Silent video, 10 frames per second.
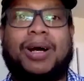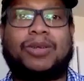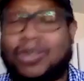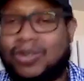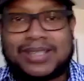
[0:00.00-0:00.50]
out.
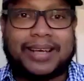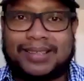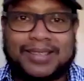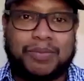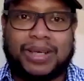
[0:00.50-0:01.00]
Don't send
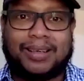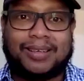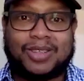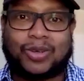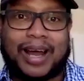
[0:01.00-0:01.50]
it to me.
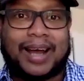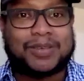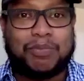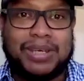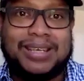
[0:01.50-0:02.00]
Don't
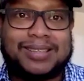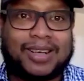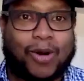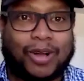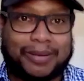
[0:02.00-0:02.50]
ask me to
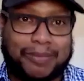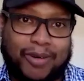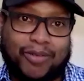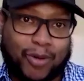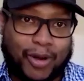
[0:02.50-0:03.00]
call them out
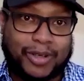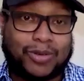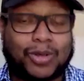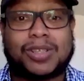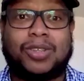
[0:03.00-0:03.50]
for you.
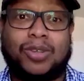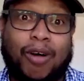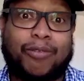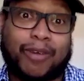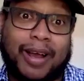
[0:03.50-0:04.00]
Those are
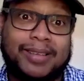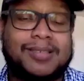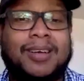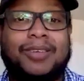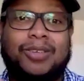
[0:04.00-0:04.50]
your friends.
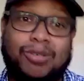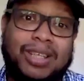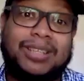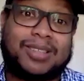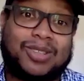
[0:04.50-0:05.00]
You
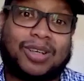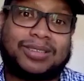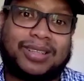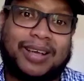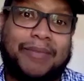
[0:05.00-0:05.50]
need to talk
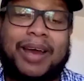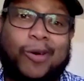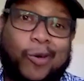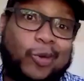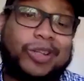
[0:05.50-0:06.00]
to them and
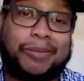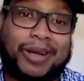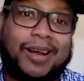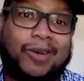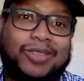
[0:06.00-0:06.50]
hold them
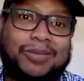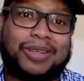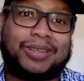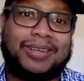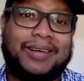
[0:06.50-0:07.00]

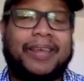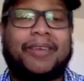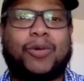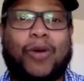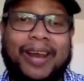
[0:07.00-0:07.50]
accountable. If
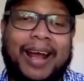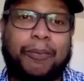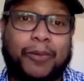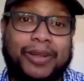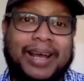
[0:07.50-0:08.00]
you want
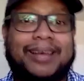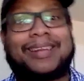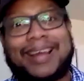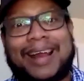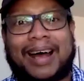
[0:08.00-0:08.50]
help with that,
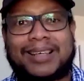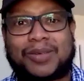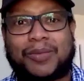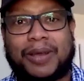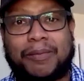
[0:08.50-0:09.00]
then
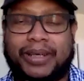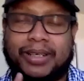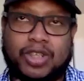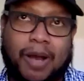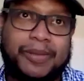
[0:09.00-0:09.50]
ask me. But the
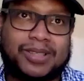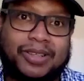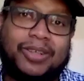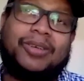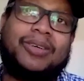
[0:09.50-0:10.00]
job is
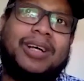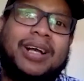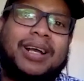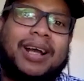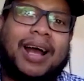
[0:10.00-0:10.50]
on you.
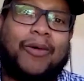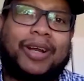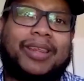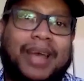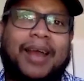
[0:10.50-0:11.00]
I want
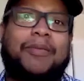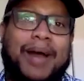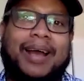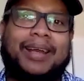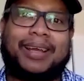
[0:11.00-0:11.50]
to thank
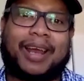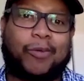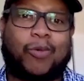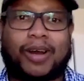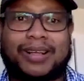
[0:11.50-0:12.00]
Manny and
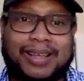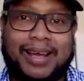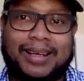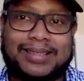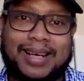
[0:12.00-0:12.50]
I want to
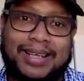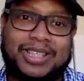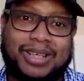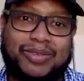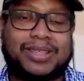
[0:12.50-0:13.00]
thank
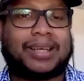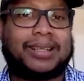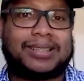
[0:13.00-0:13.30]
Sanjay for taking the